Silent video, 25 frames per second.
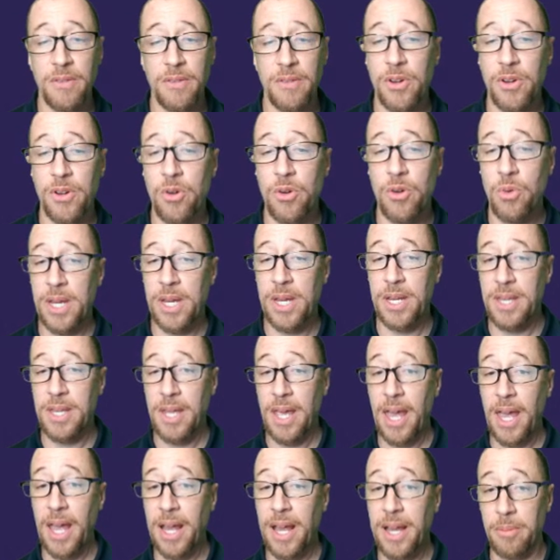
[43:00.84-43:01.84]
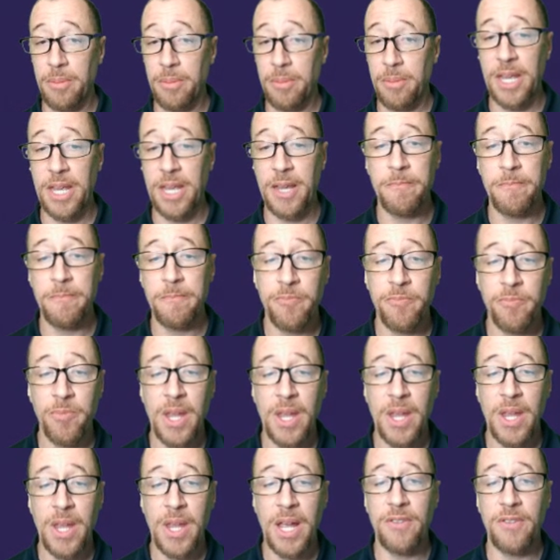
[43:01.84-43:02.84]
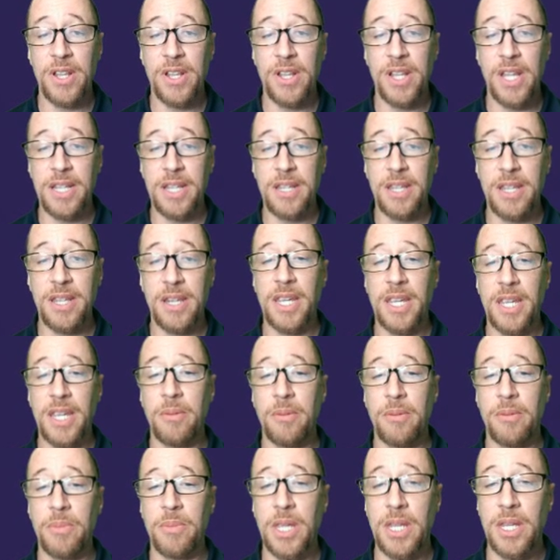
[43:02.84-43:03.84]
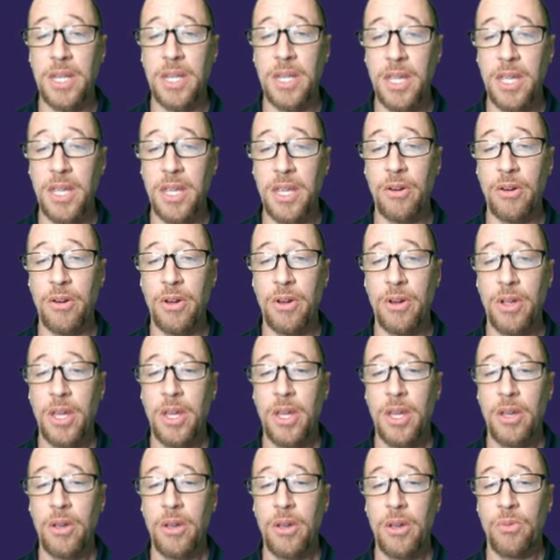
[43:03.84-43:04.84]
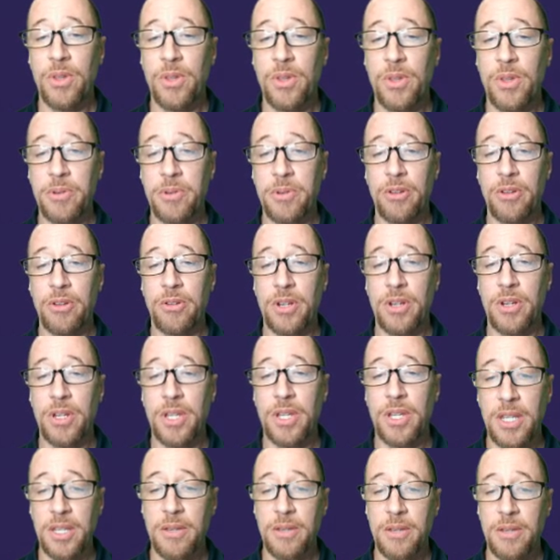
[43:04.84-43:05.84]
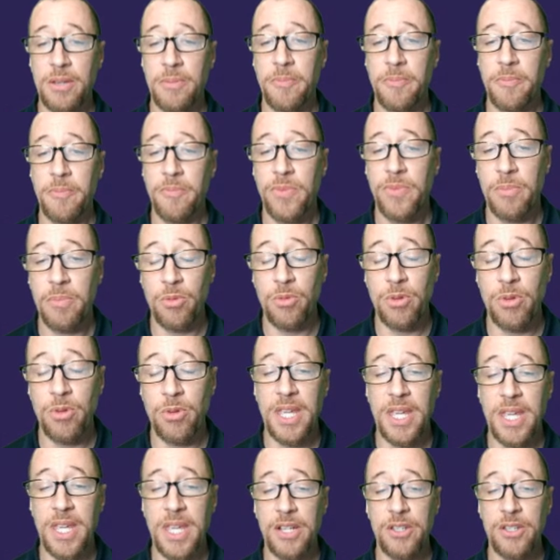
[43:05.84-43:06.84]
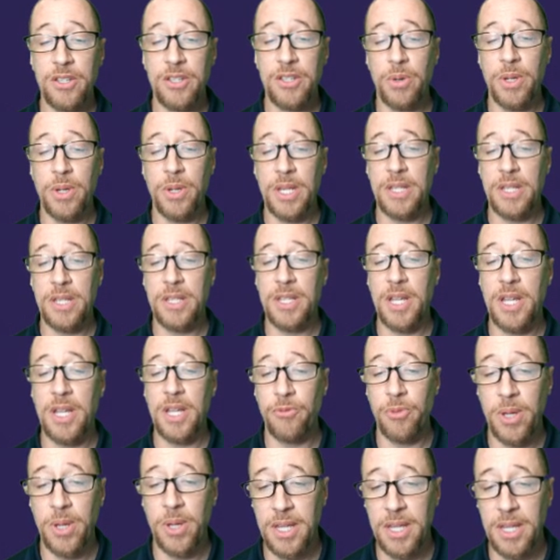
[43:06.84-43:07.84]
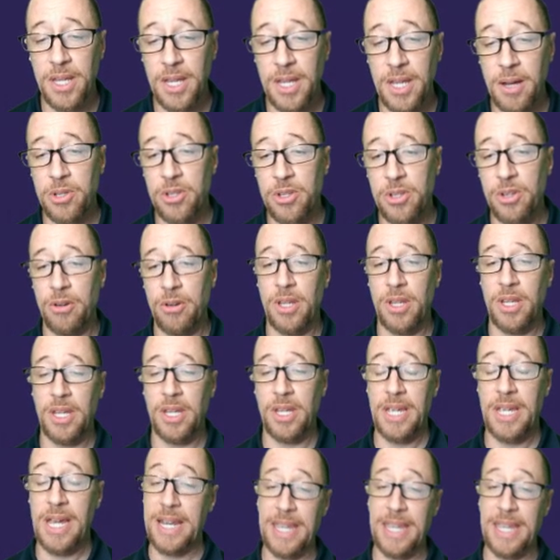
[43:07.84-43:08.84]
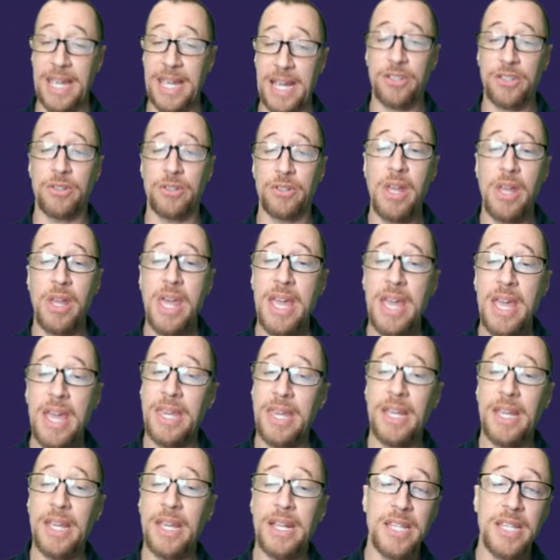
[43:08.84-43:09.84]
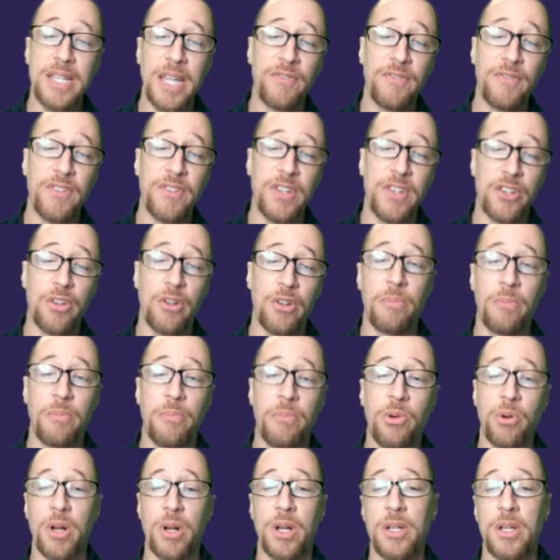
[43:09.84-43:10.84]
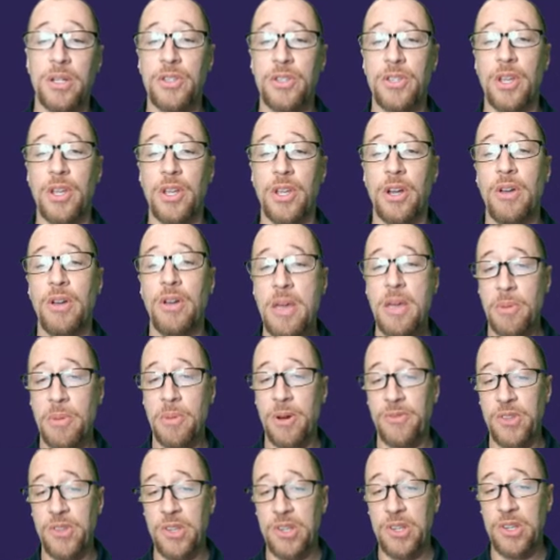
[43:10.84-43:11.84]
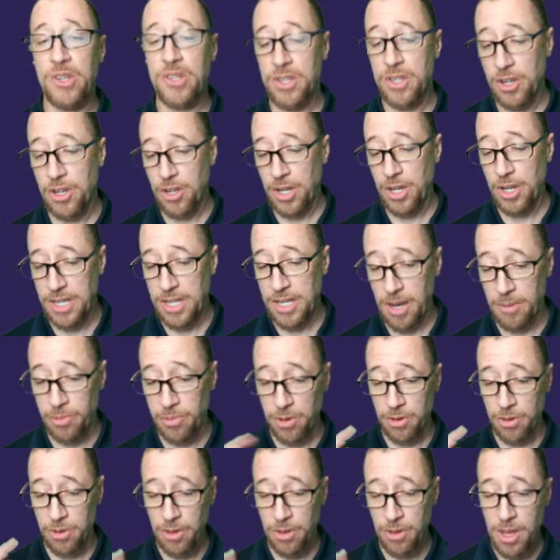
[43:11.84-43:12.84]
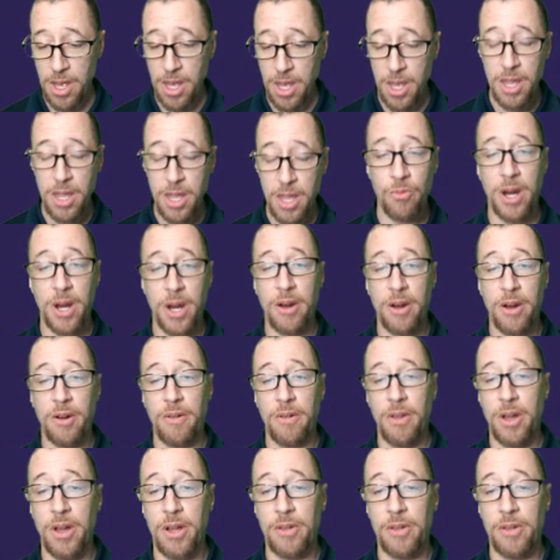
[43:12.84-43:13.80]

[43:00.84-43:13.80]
of a quick attack coming. I even like the knight coming in here with opportunities. But we're going to castle queenside if we get the opportunity. Got to castle. King safety is so important. So, Murph, this is a good example. Where